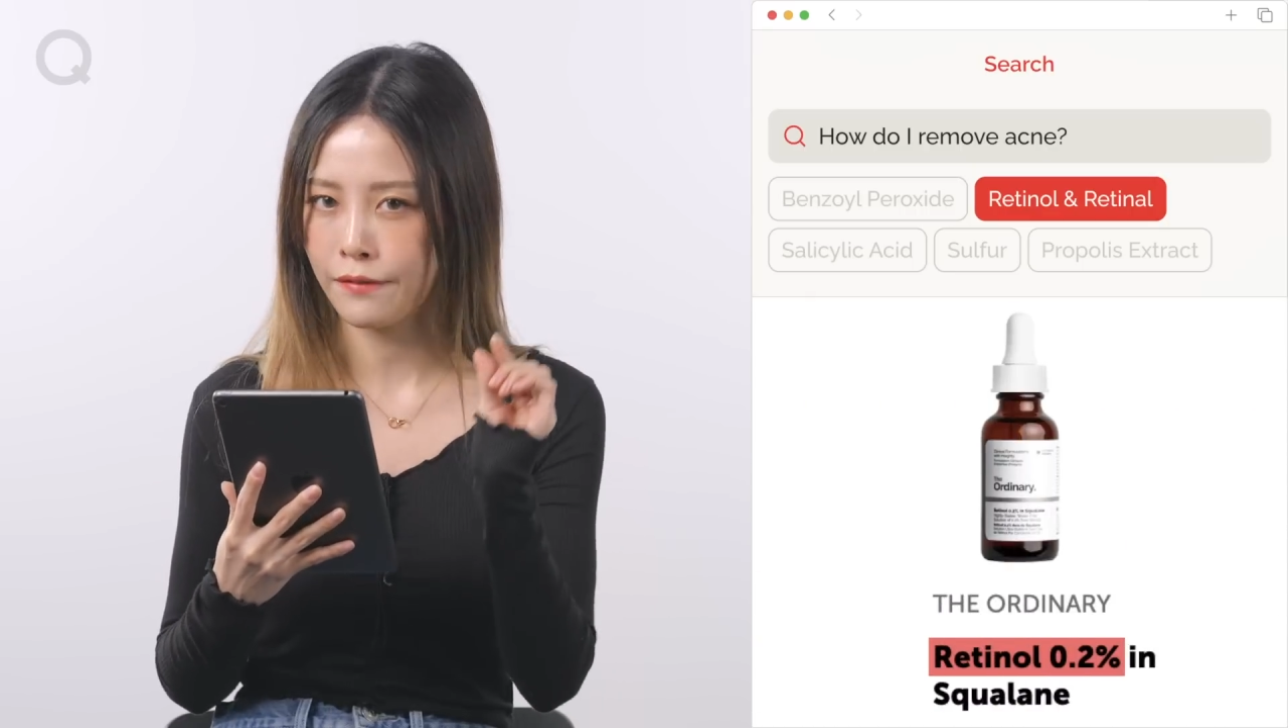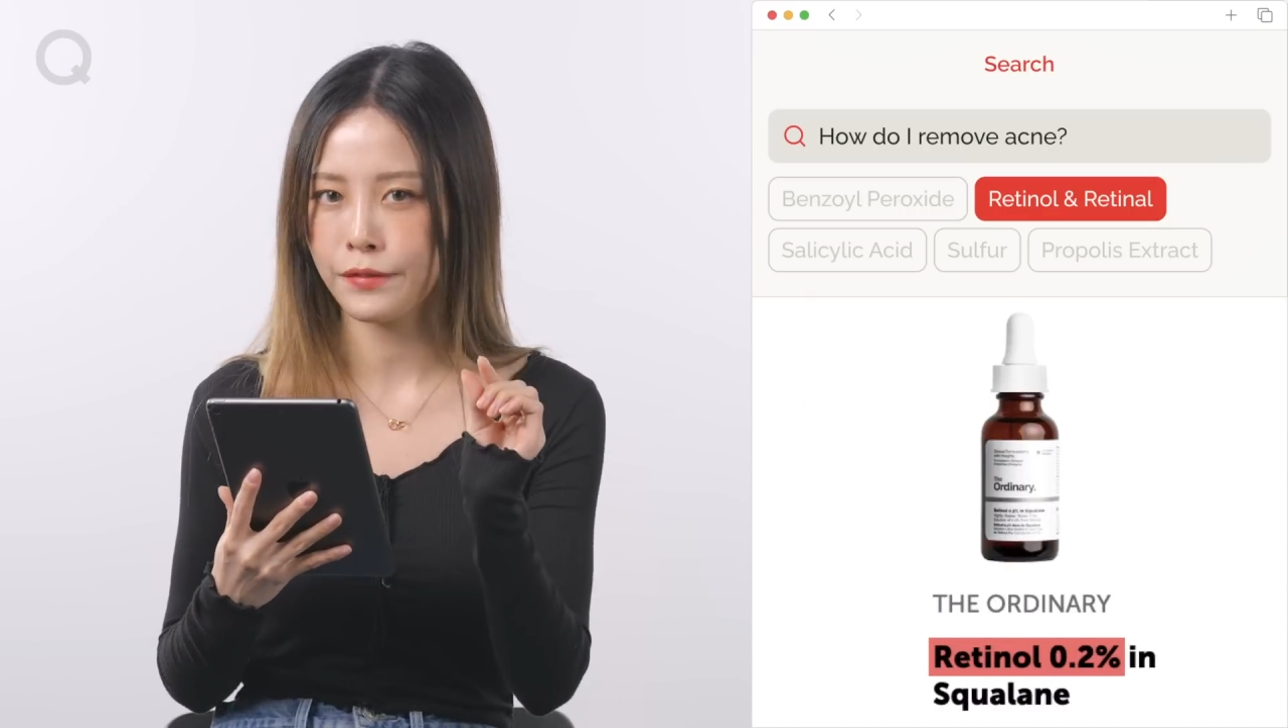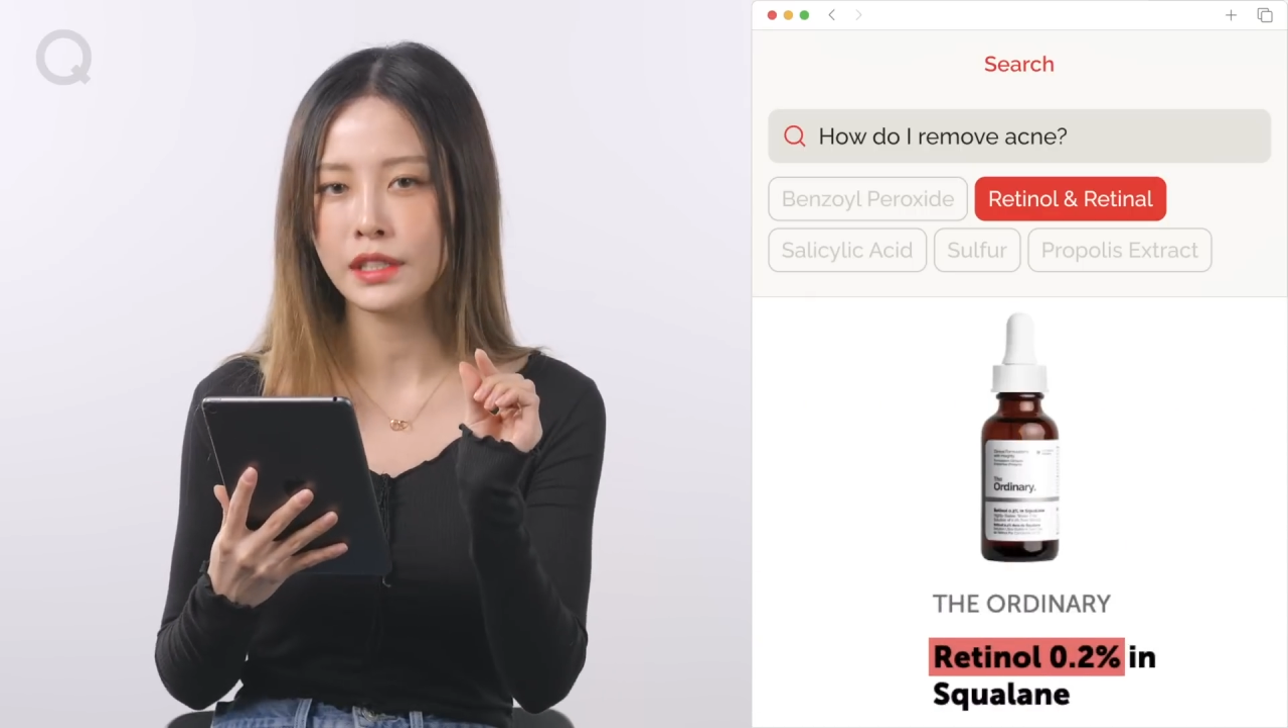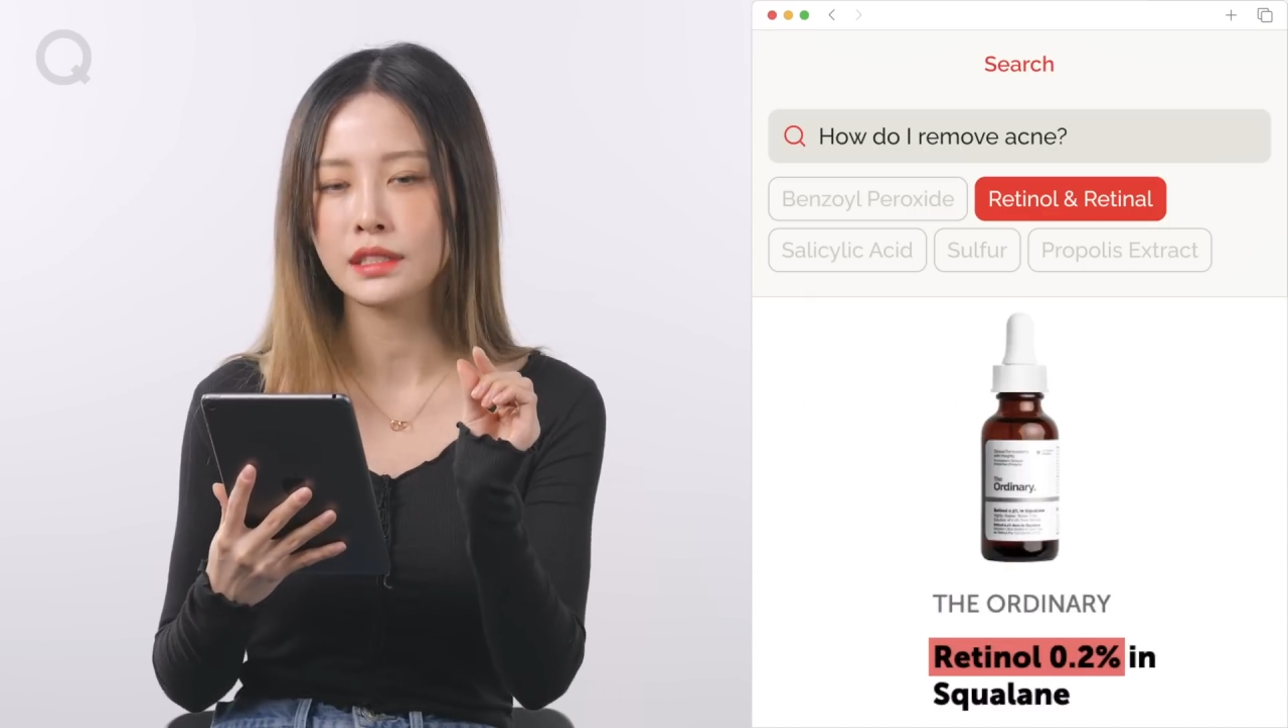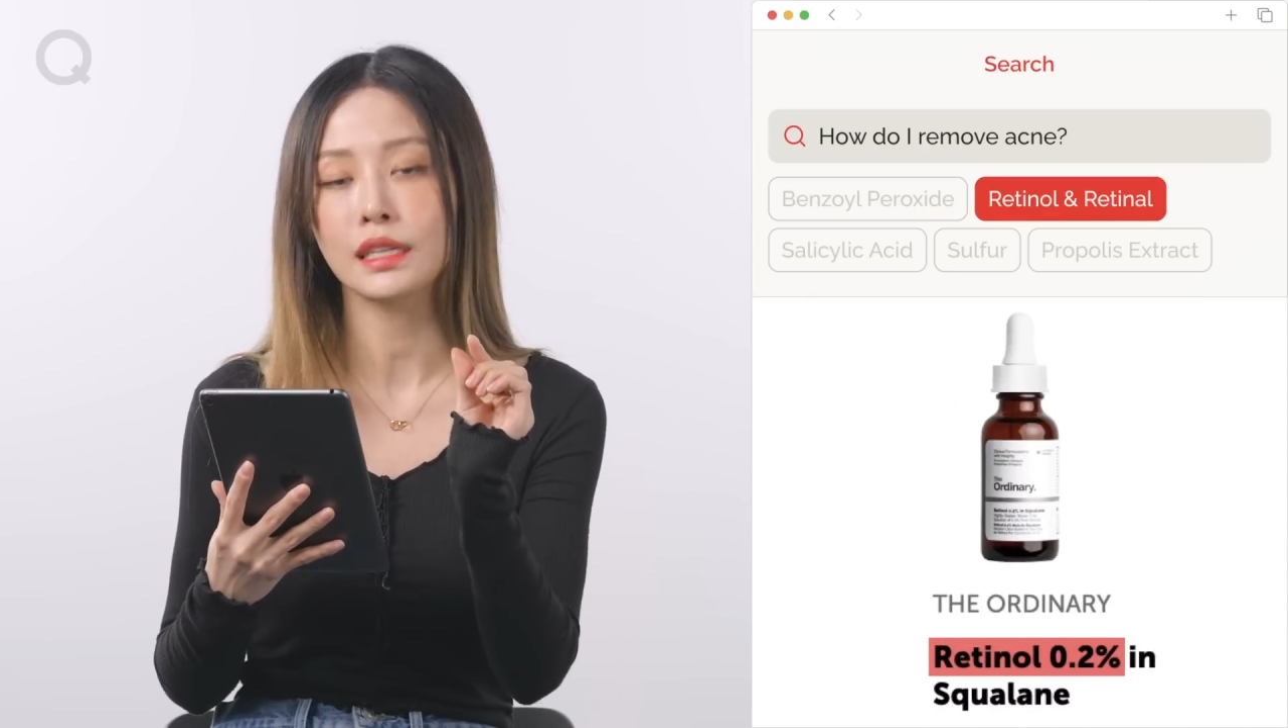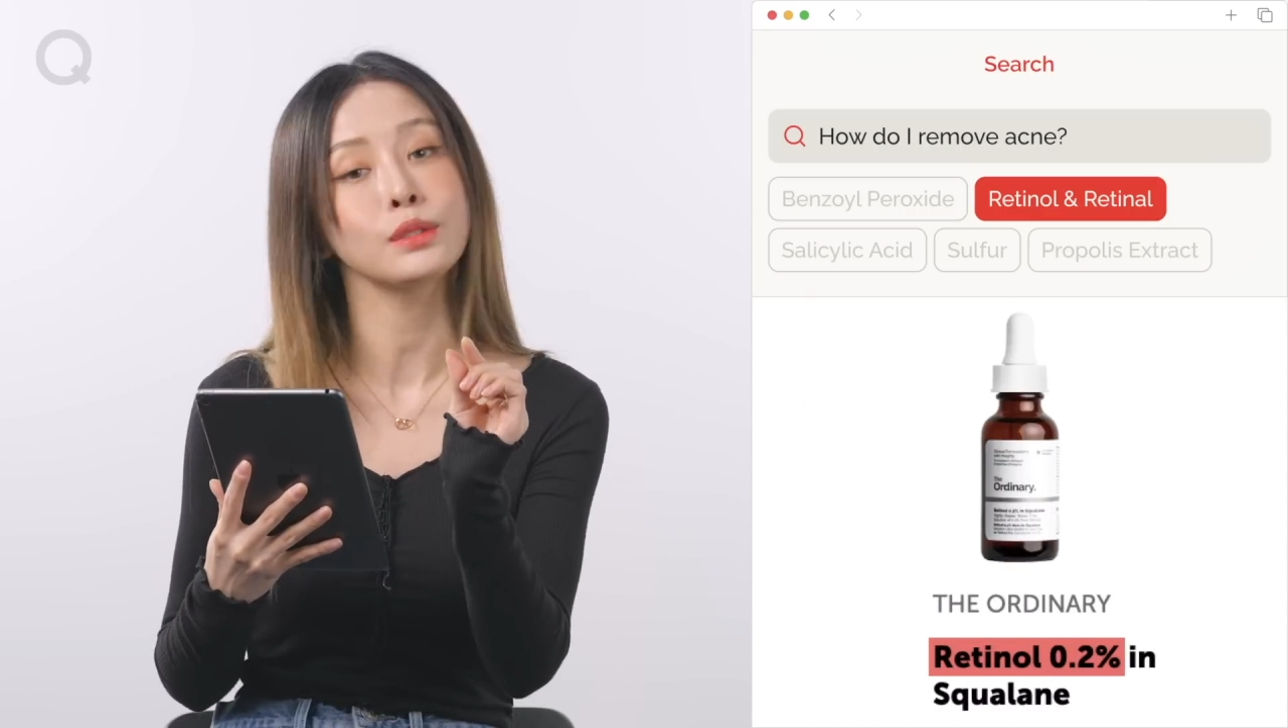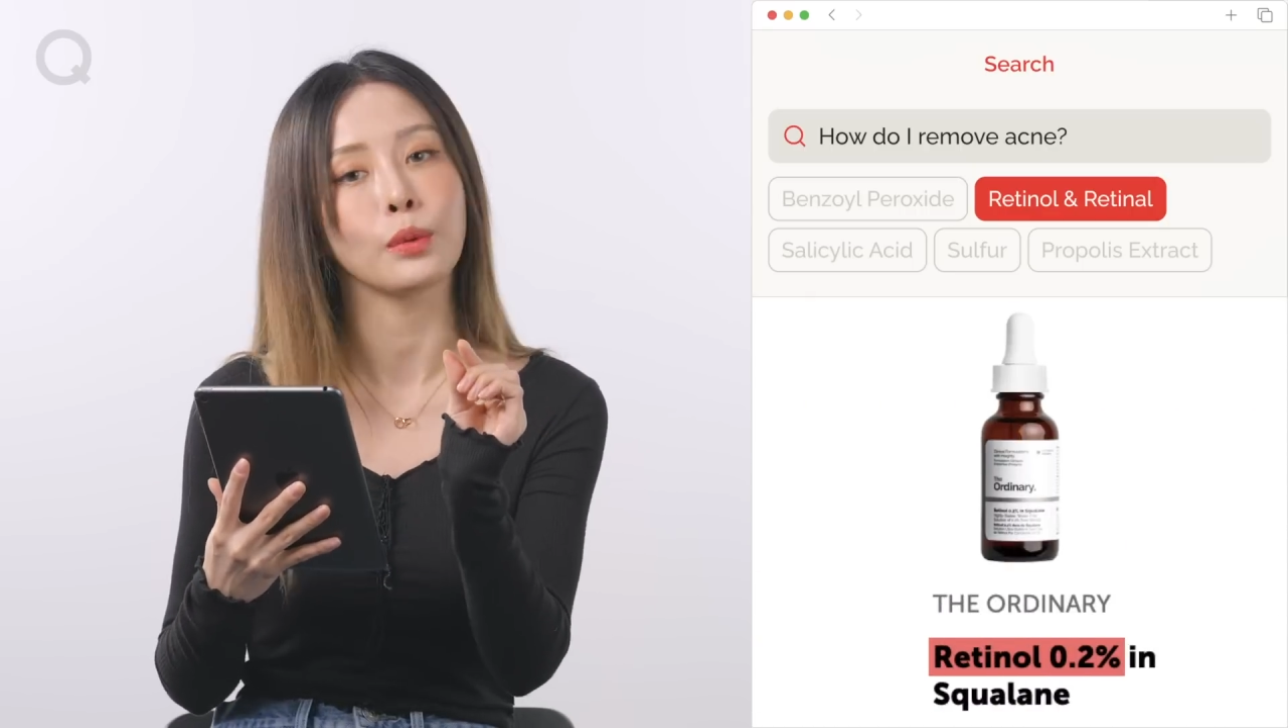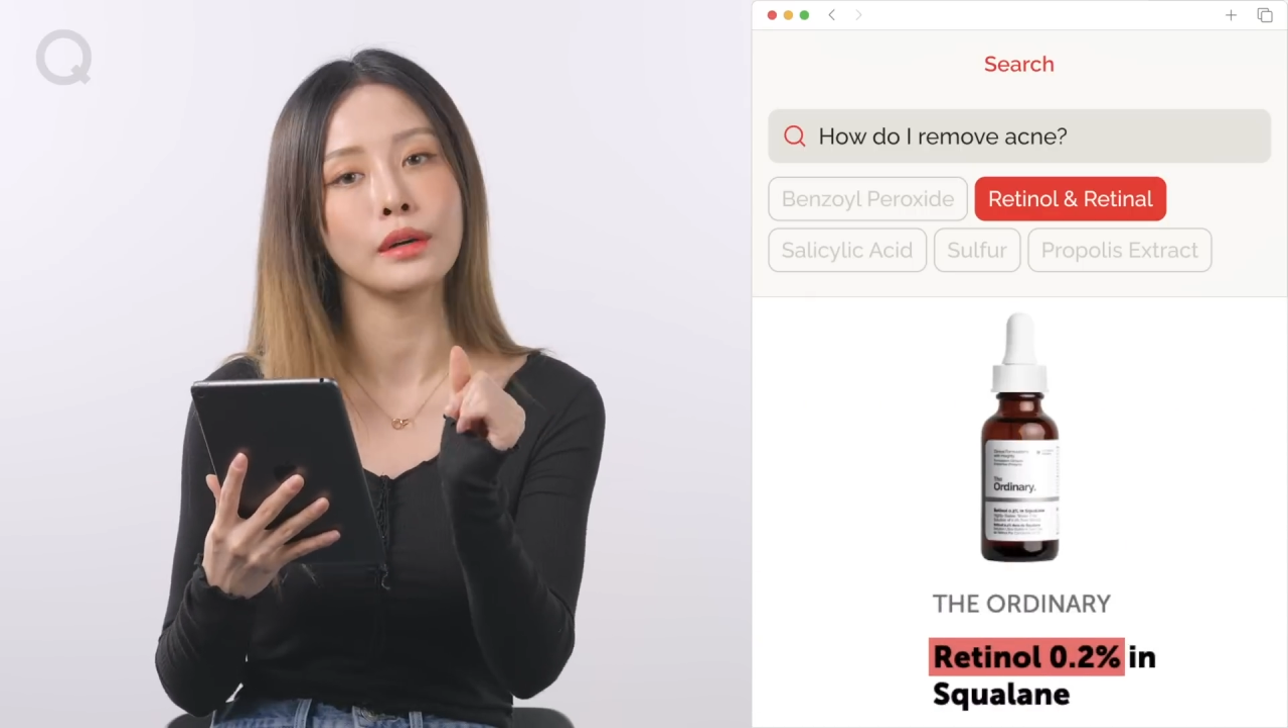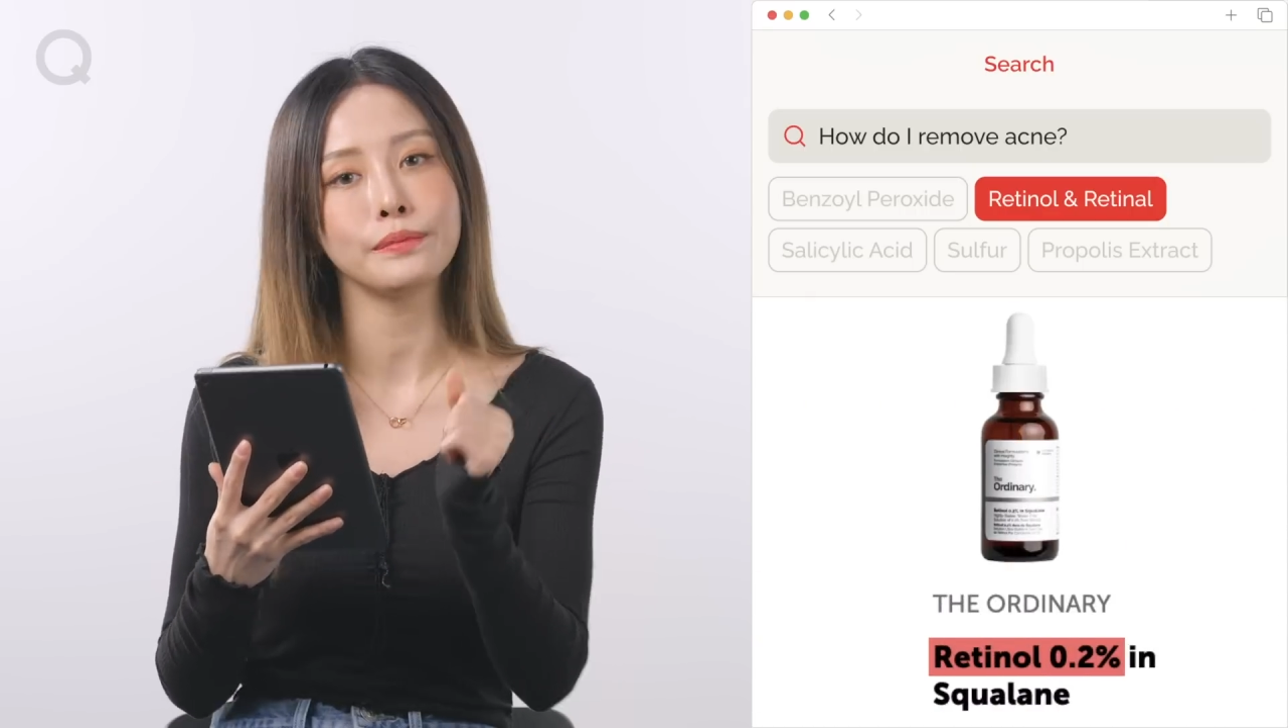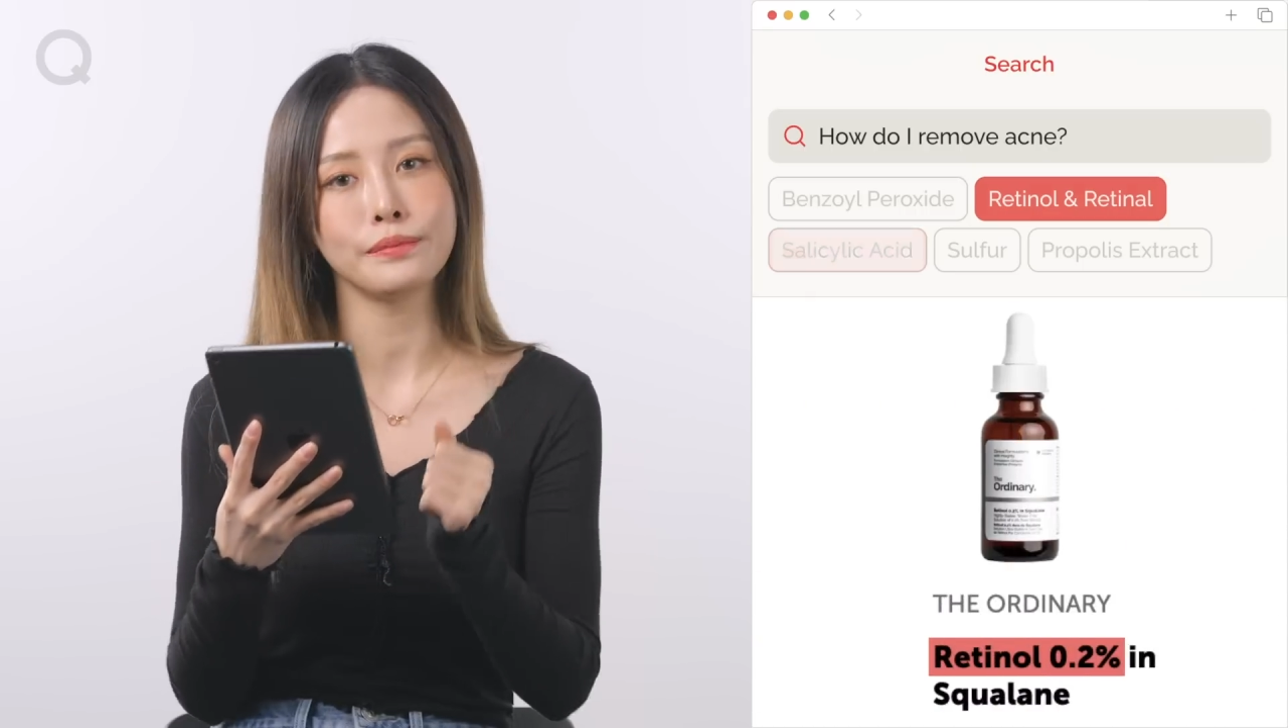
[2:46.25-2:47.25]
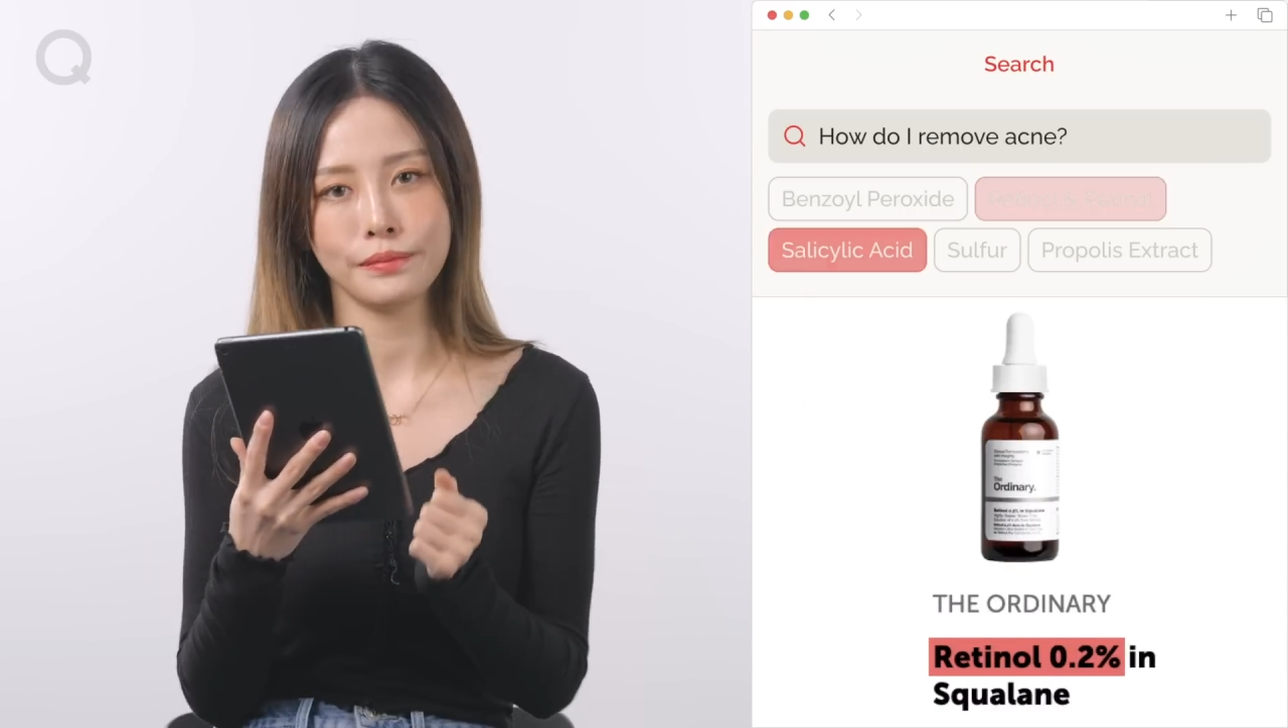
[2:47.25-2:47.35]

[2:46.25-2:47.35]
at first as well.